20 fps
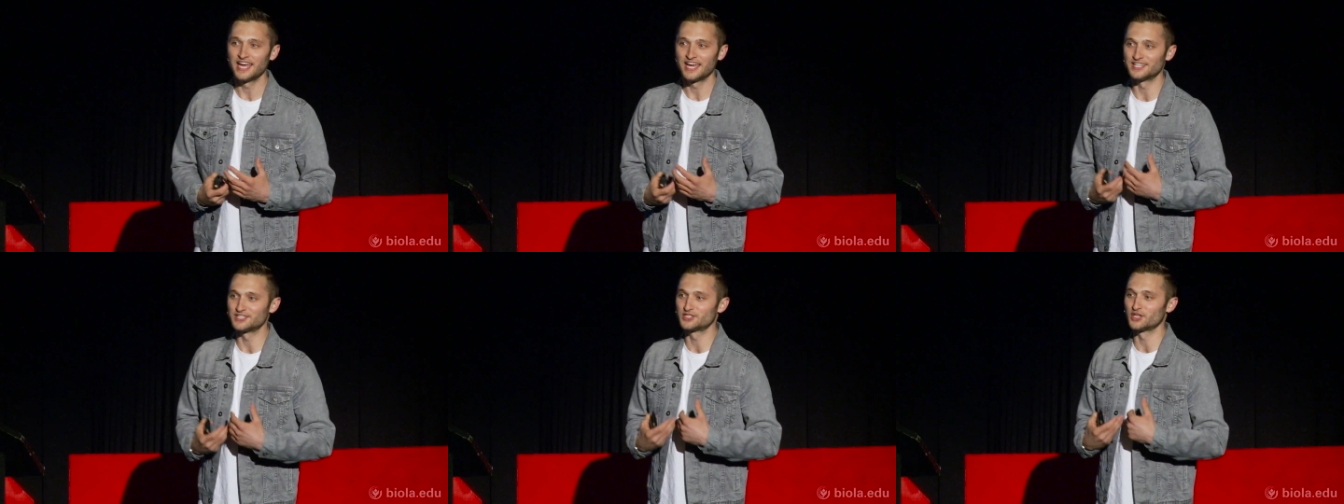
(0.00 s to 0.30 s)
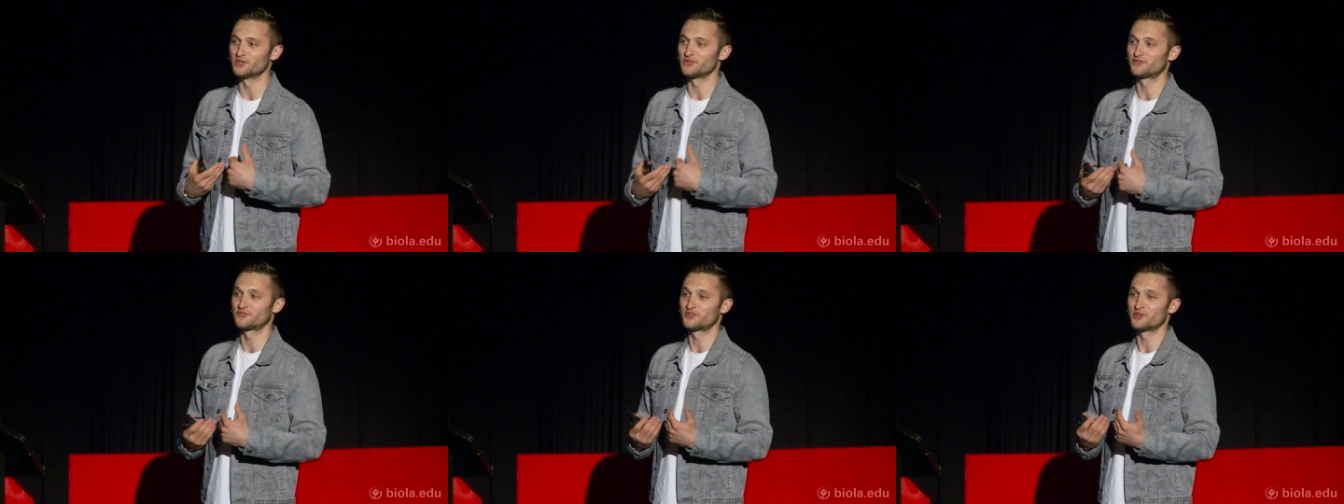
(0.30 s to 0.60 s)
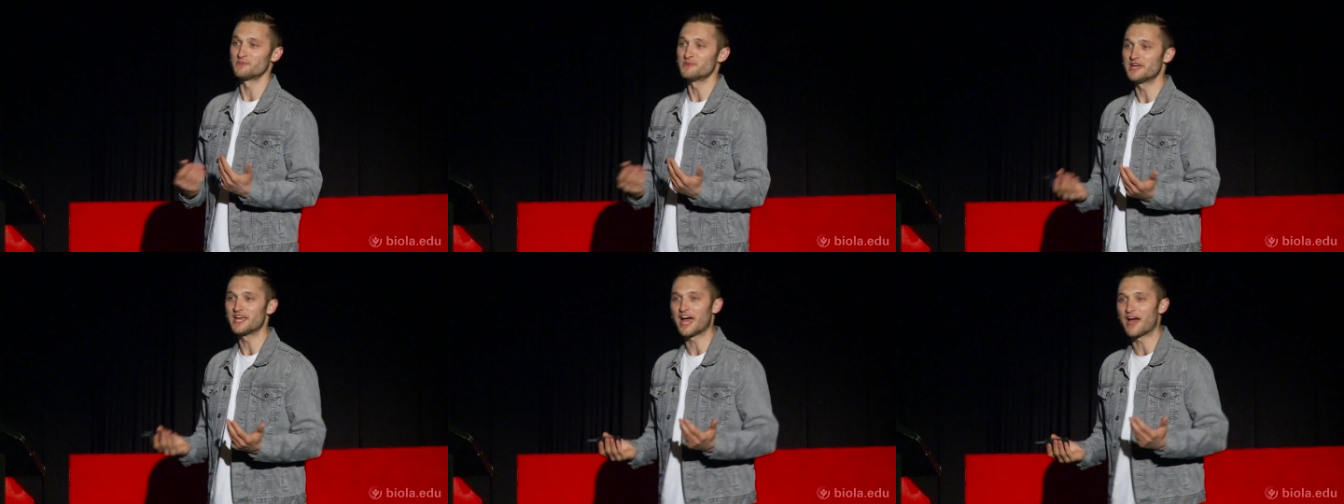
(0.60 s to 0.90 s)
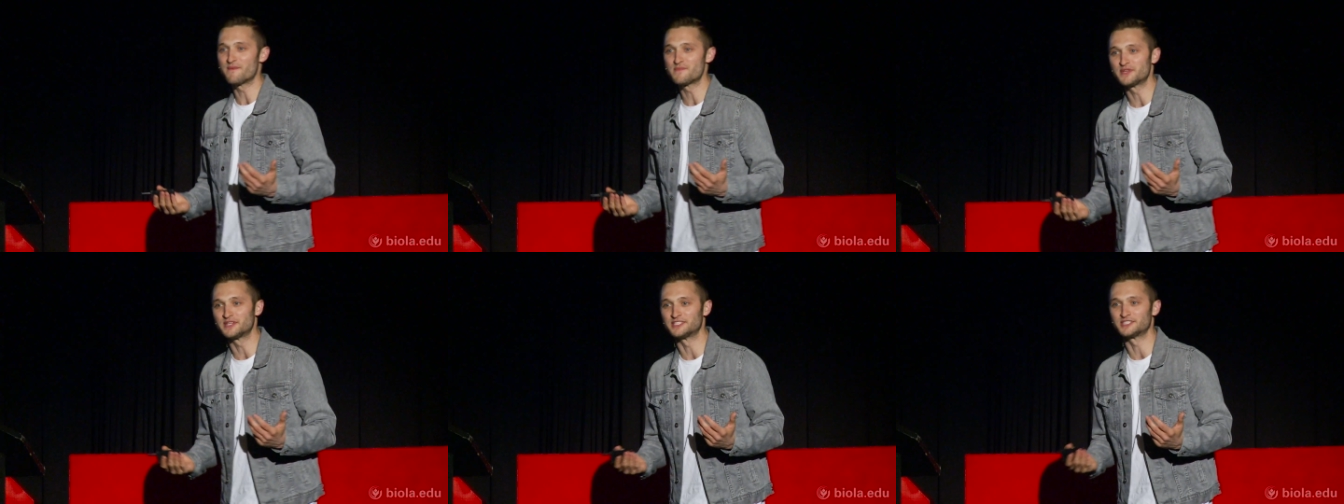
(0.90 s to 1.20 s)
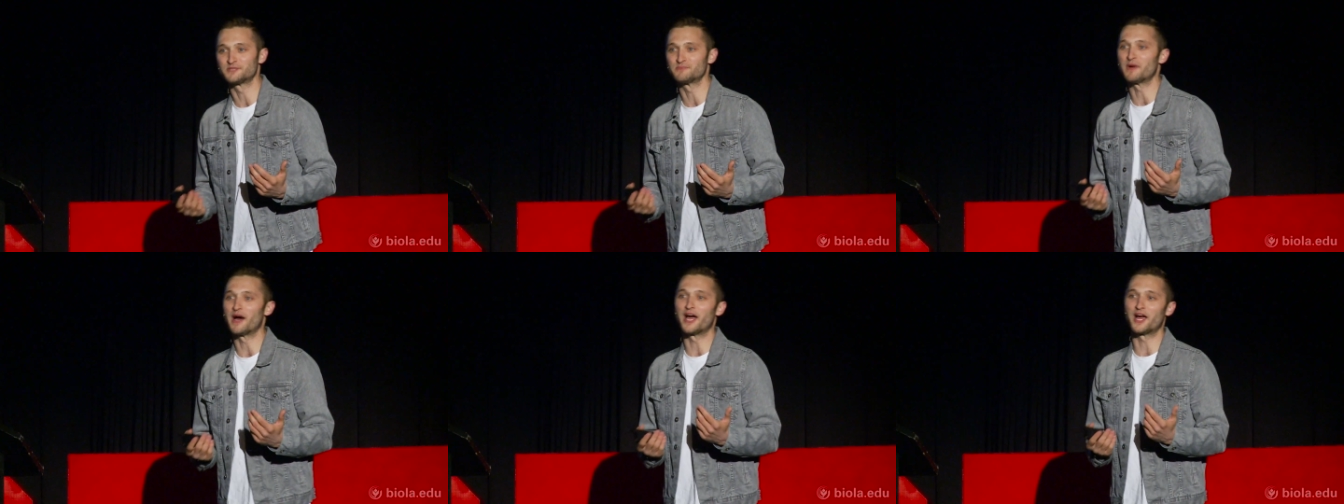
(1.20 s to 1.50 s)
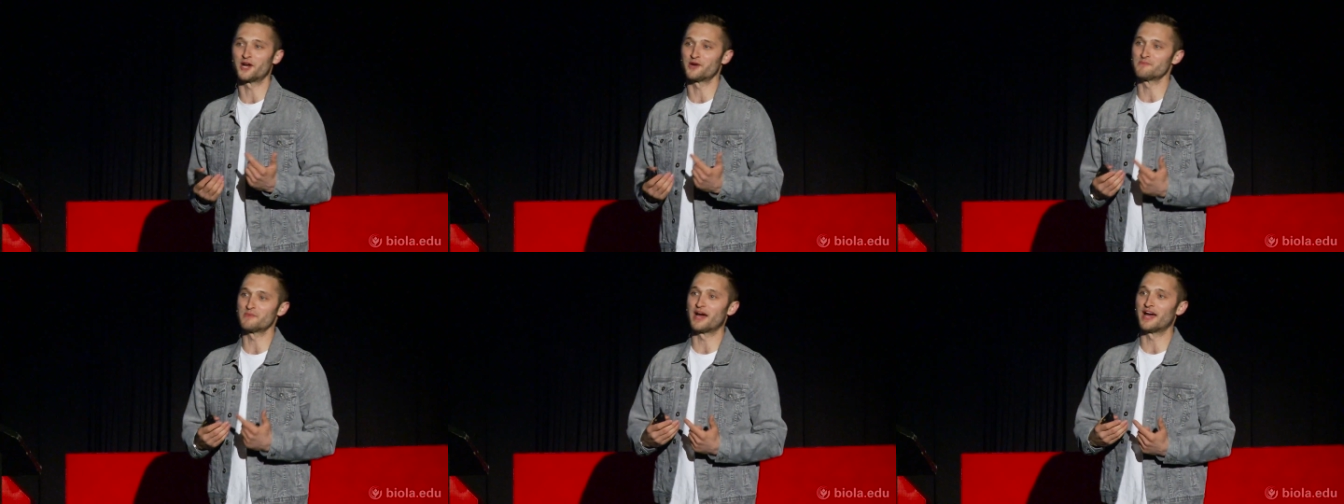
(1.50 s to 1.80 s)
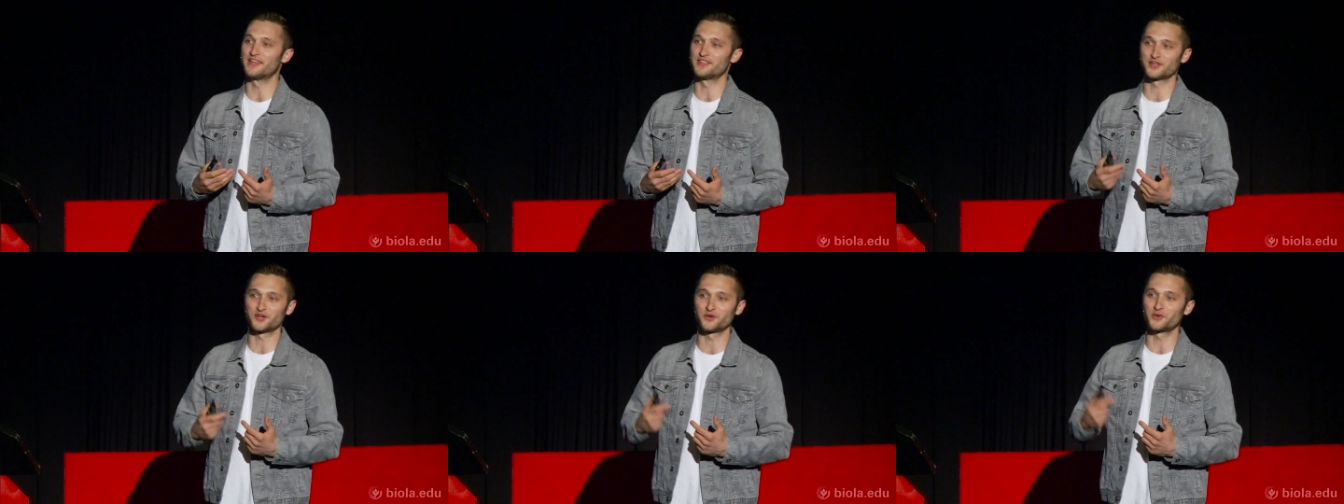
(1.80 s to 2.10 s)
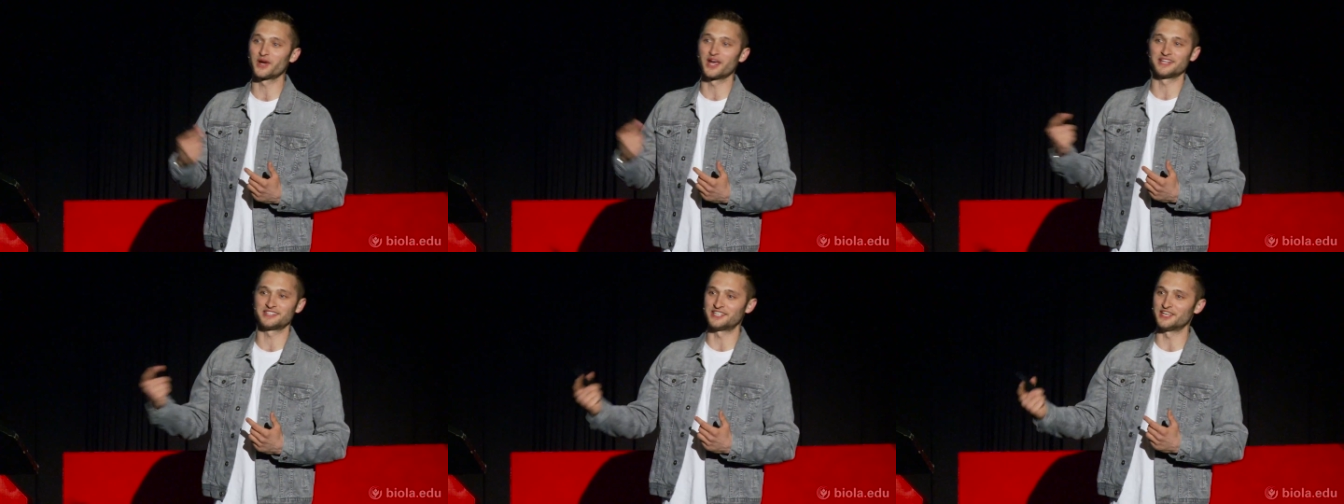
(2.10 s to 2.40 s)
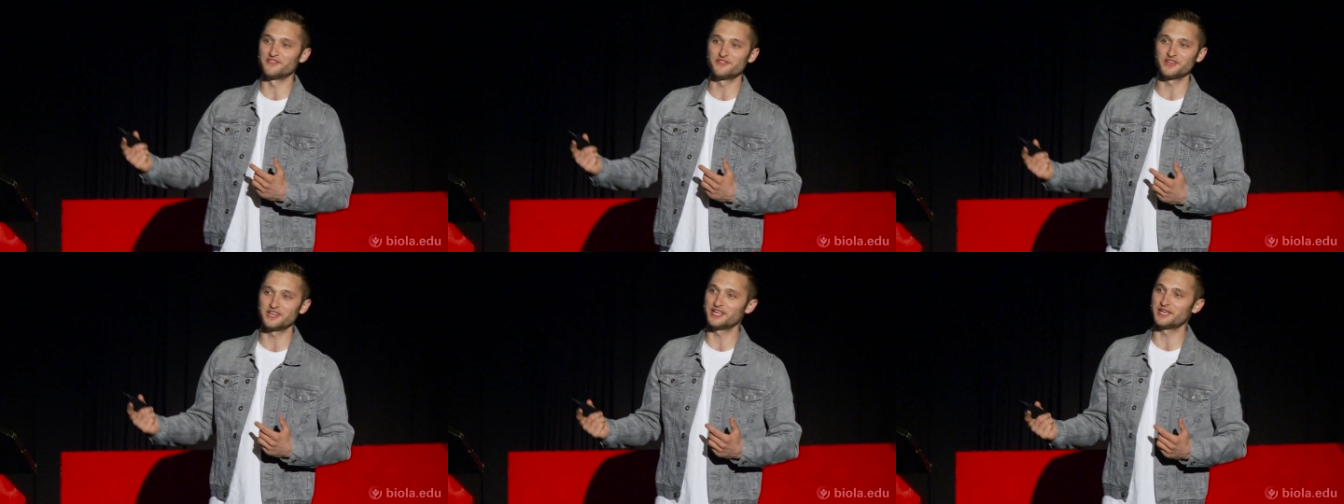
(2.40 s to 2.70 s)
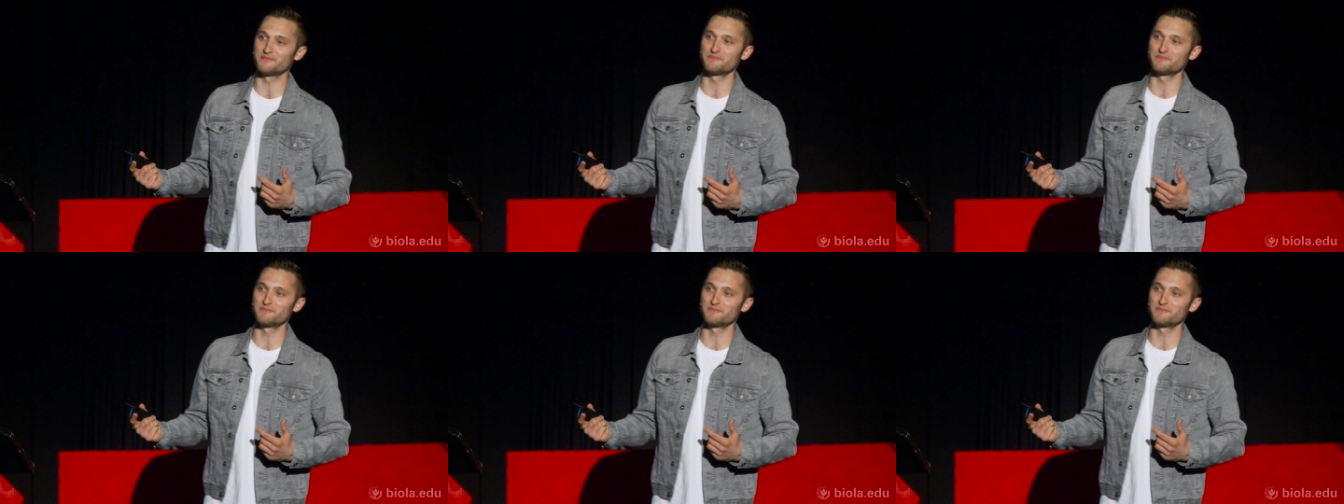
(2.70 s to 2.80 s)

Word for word: And so to me, I've been inspired by the creativity